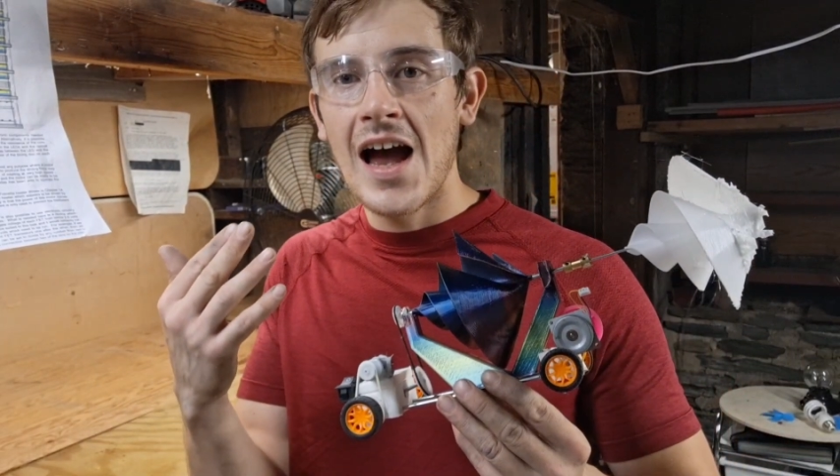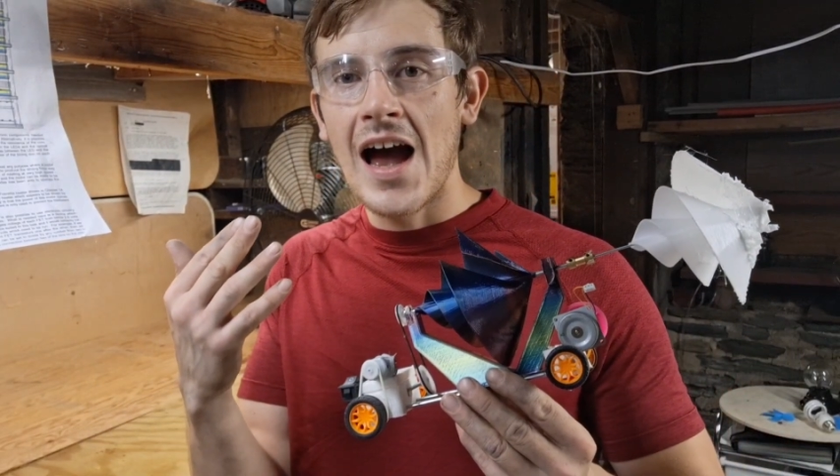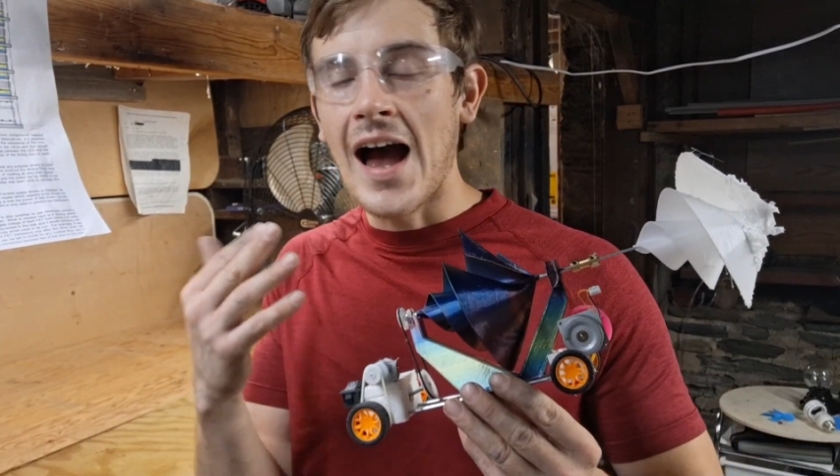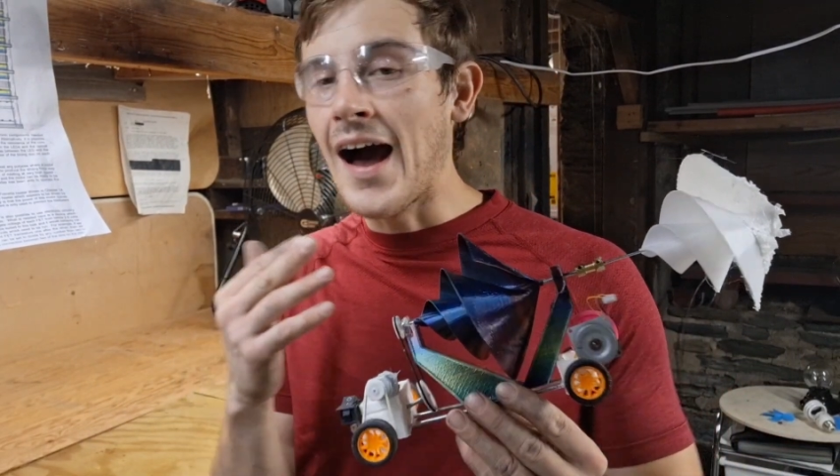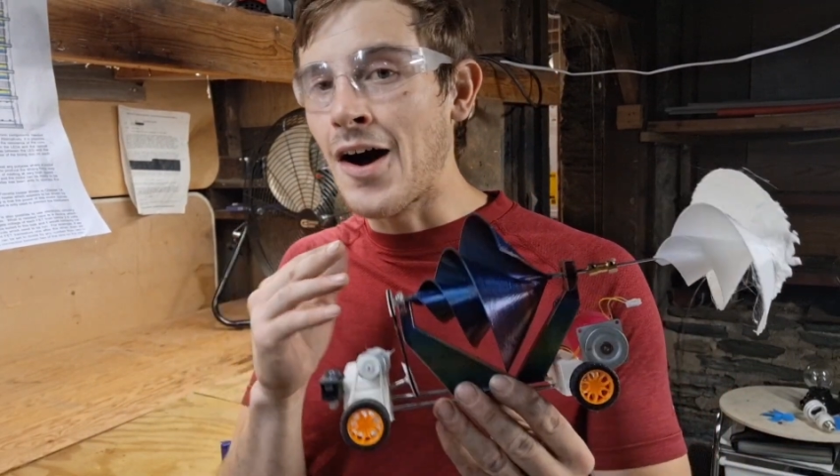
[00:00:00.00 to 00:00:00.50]

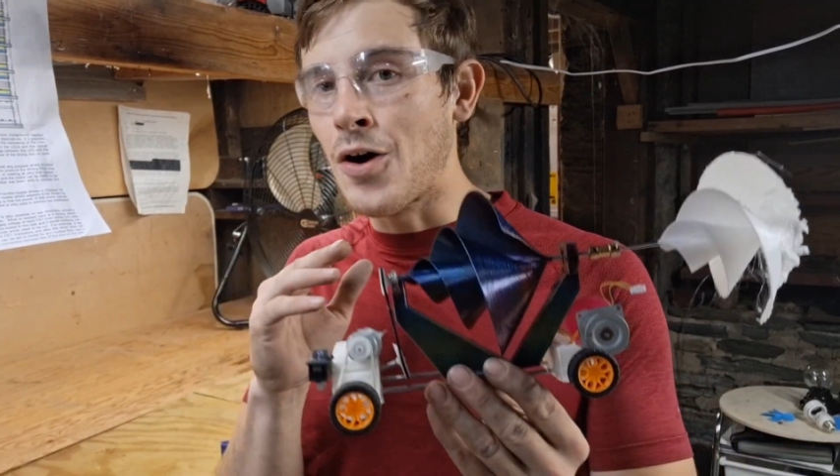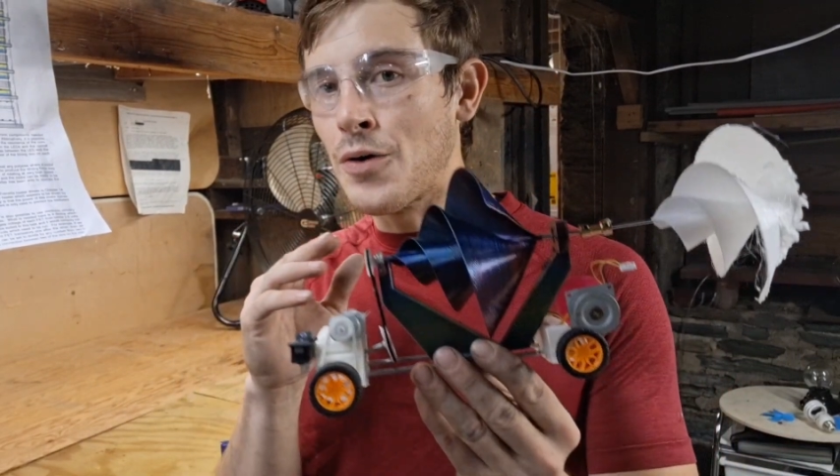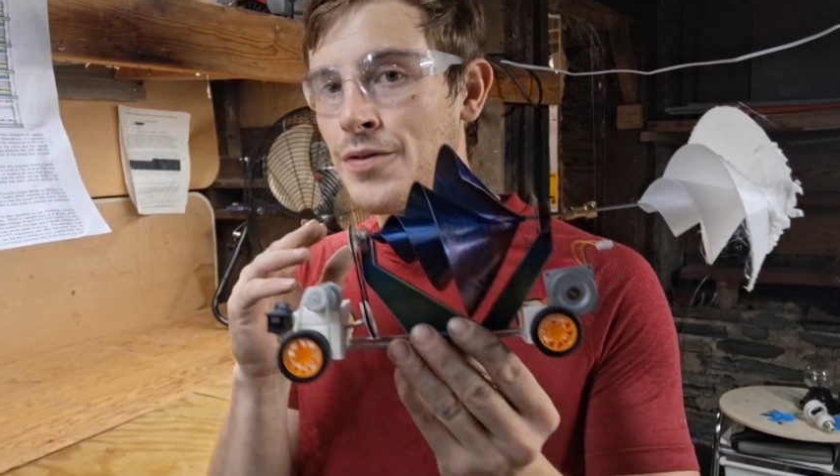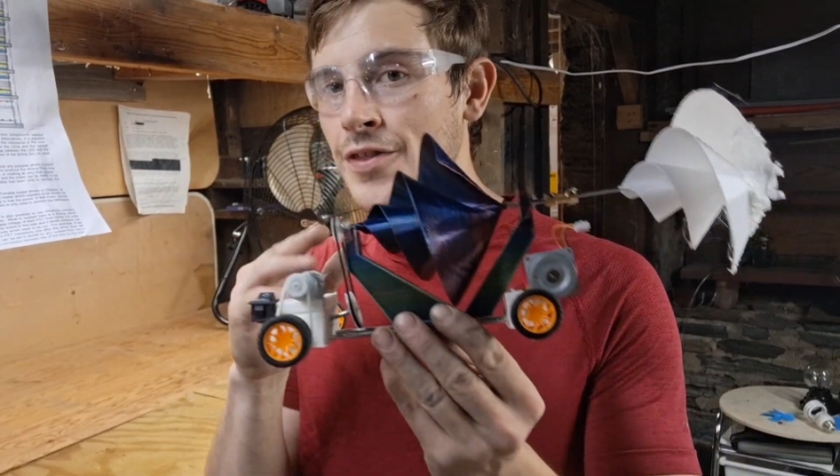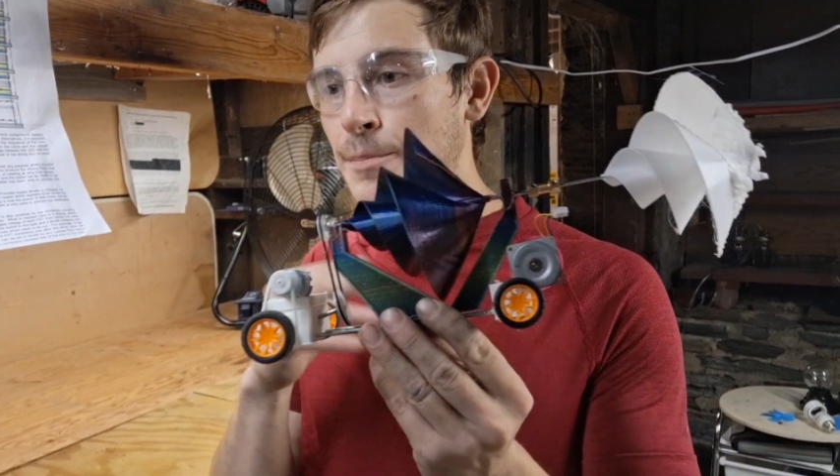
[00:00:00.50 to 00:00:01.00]

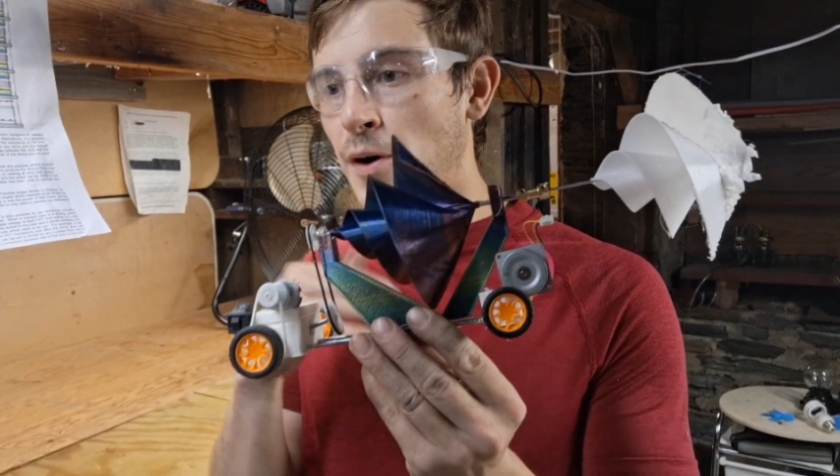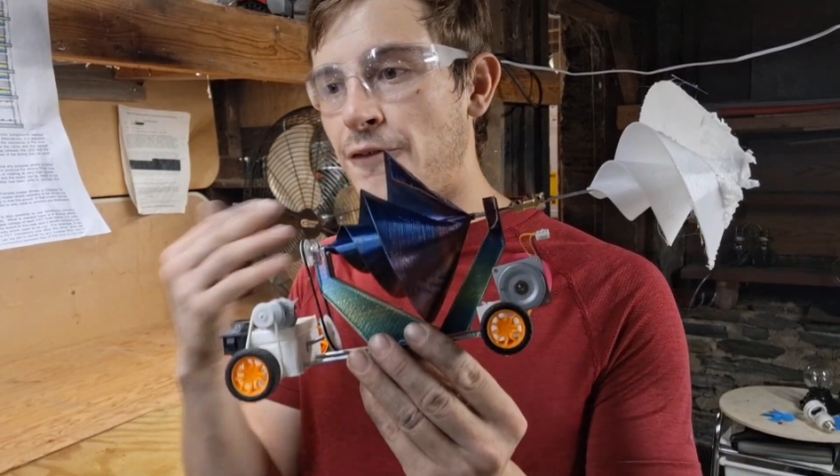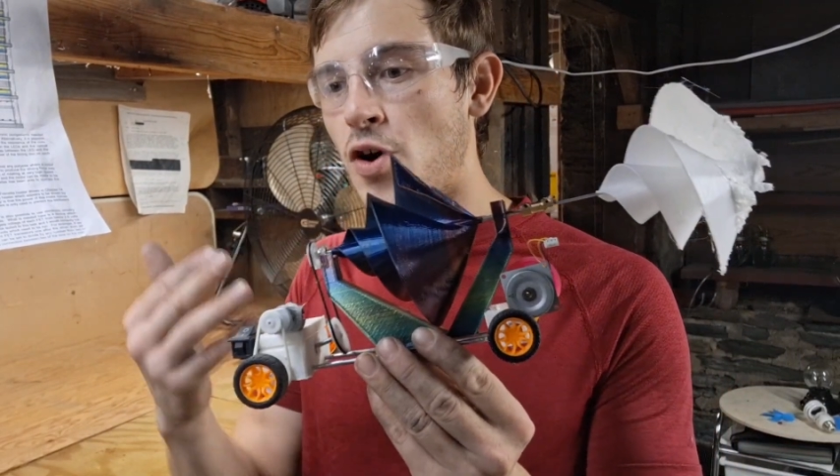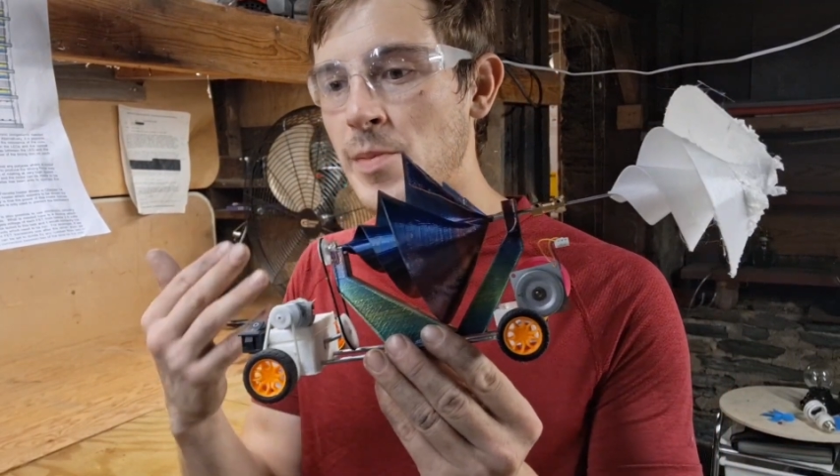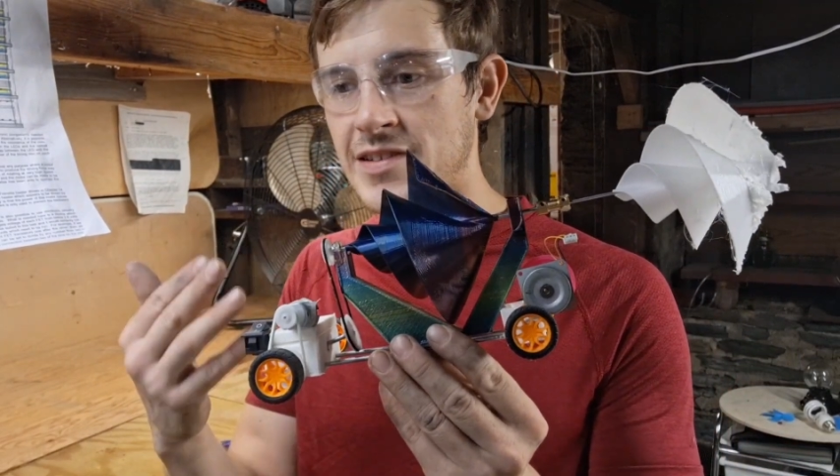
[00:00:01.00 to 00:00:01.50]
how the
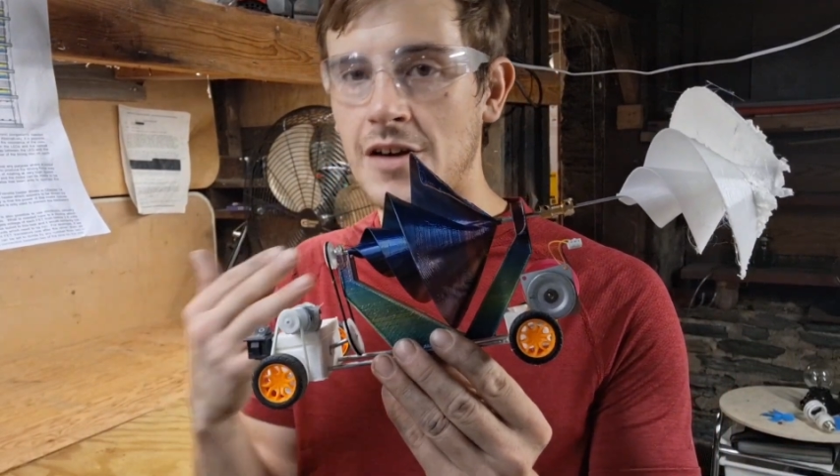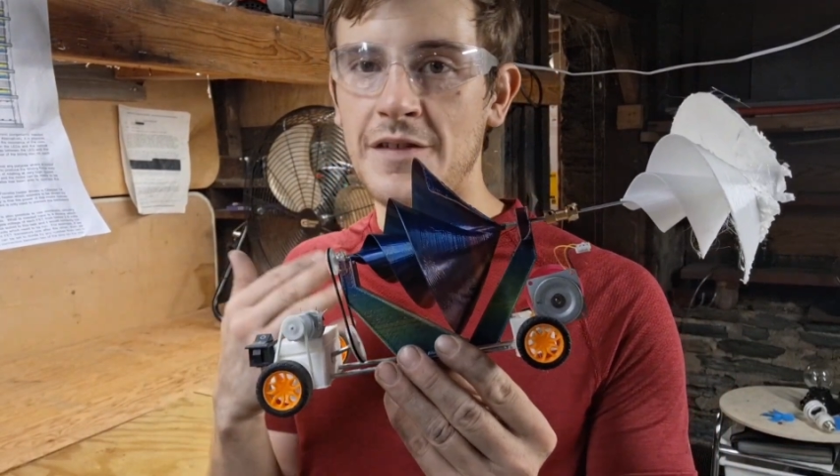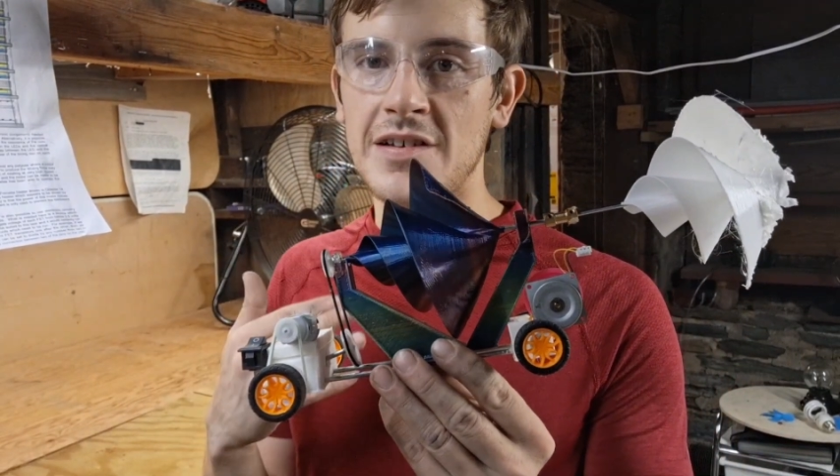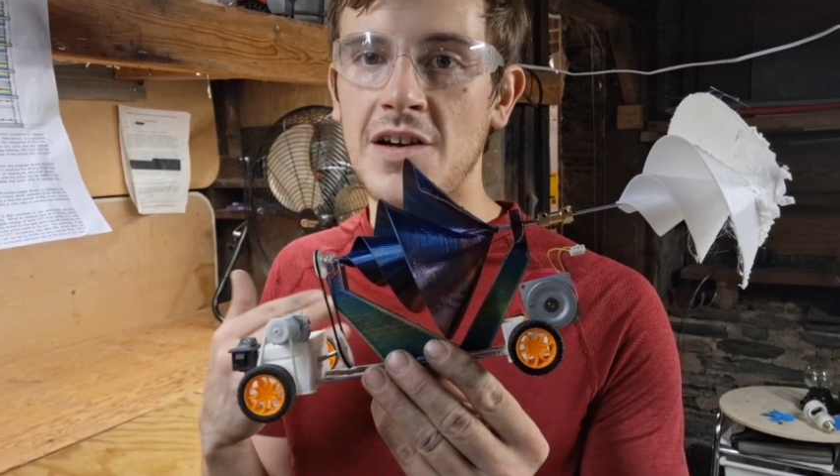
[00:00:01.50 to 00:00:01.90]
performance of this